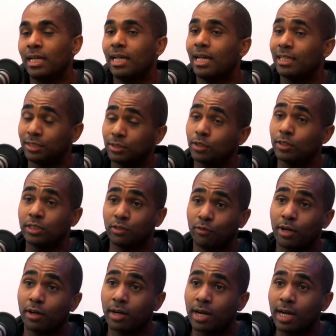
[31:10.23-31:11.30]
in Search of
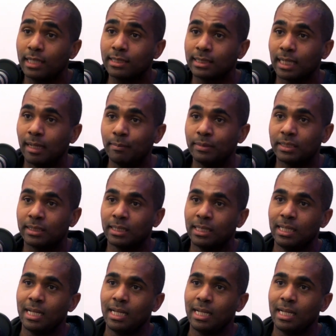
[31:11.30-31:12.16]
Rare Concepts.